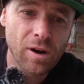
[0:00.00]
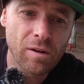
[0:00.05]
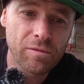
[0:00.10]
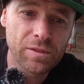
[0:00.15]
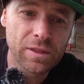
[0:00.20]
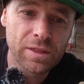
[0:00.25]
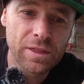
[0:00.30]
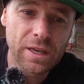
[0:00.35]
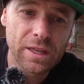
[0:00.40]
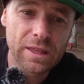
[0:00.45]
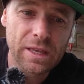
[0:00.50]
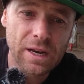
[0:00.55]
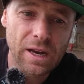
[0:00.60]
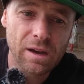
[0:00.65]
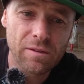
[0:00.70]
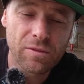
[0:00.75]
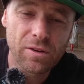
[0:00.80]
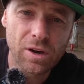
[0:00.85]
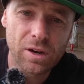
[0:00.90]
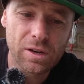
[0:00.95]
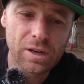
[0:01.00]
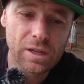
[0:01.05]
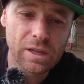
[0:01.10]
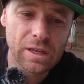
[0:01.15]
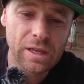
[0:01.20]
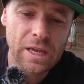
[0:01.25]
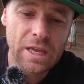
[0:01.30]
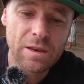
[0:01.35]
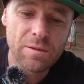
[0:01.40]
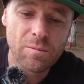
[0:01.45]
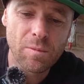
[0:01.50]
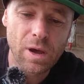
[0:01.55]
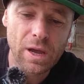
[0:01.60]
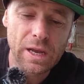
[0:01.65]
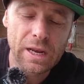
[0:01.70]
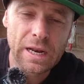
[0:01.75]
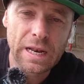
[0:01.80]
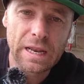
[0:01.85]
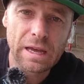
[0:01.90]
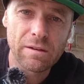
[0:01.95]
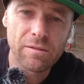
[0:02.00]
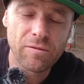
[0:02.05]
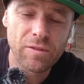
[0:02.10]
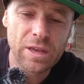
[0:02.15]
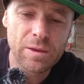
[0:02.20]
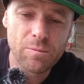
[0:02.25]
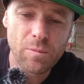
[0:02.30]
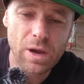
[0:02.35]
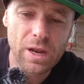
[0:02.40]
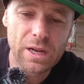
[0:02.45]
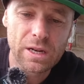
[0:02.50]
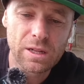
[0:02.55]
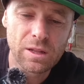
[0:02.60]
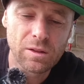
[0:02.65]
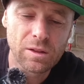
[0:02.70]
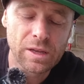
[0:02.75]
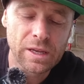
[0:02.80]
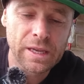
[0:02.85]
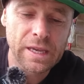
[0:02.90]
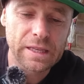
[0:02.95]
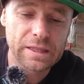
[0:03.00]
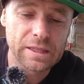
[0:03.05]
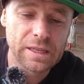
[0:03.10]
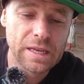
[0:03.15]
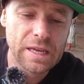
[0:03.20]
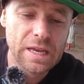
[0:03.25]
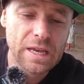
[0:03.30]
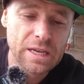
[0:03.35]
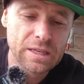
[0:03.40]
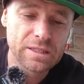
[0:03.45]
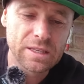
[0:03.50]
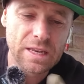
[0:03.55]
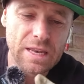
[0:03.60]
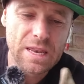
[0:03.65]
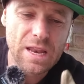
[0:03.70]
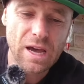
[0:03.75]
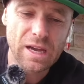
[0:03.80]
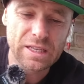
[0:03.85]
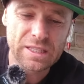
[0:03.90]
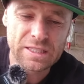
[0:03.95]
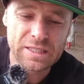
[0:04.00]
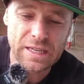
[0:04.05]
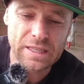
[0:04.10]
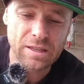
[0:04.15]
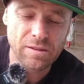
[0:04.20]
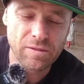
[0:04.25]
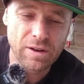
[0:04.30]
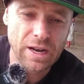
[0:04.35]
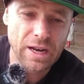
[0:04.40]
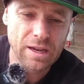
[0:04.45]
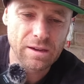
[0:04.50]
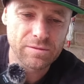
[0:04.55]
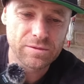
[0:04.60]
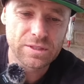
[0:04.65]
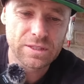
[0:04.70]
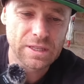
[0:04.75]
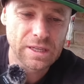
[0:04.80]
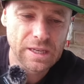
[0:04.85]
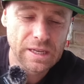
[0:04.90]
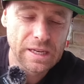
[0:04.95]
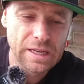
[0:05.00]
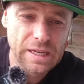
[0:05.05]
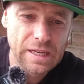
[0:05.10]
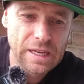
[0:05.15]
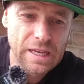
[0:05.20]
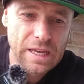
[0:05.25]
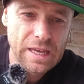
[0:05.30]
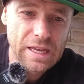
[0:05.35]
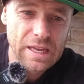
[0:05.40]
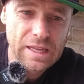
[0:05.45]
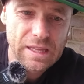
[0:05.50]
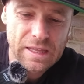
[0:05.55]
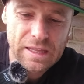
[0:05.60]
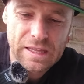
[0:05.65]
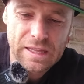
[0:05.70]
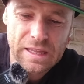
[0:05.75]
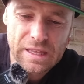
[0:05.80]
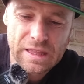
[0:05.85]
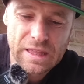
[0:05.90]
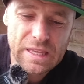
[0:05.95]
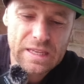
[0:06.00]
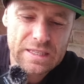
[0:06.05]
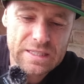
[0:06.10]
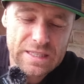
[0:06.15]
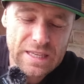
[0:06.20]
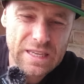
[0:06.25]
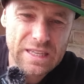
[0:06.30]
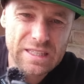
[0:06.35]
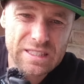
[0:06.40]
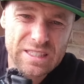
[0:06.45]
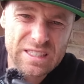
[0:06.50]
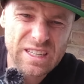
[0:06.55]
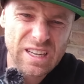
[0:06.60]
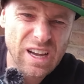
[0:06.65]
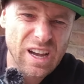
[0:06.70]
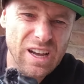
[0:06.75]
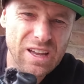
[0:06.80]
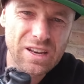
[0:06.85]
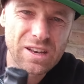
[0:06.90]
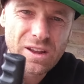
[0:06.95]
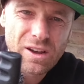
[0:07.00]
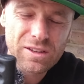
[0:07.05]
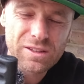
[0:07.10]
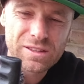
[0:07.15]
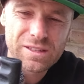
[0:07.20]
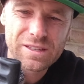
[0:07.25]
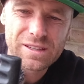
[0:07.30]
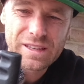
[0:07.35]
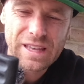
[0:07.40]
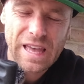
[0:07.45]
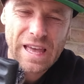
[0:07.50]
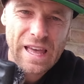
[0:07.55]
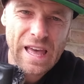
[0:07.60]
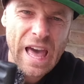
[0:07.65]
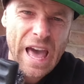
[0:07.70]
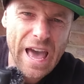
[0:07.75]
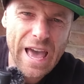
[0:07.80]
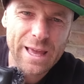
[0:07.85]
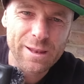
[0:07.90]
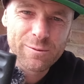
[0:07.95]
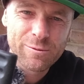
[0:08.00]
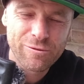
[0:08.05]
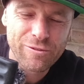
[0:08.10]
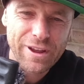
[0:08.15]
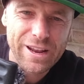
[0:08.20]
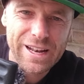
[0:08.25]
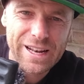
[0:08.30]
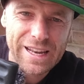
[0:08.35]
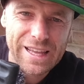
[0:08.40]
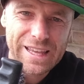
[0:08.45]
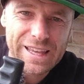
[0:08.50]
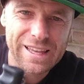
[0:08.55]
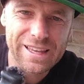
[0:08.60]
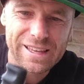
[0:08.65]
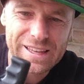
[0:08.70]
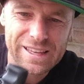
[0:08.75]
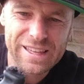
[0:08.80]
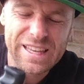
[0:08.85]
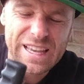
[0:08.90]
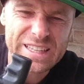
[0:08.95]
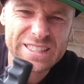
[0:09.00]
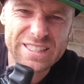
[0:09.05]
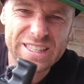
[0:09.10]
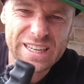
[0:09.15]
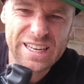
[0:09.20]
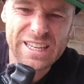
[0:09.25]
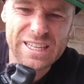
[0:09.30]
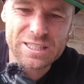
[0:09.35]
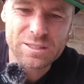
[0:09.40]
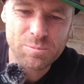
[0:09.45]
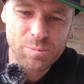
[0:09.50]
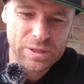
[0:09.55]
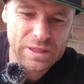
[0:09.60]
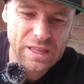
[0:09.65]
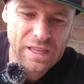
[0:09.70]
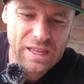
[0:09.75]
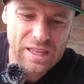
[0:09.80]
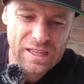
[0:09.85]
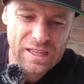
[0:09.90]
the thing that I've got in my little kit. It's a nice set of gloves. These things are not hand friendly. Yes, it is, but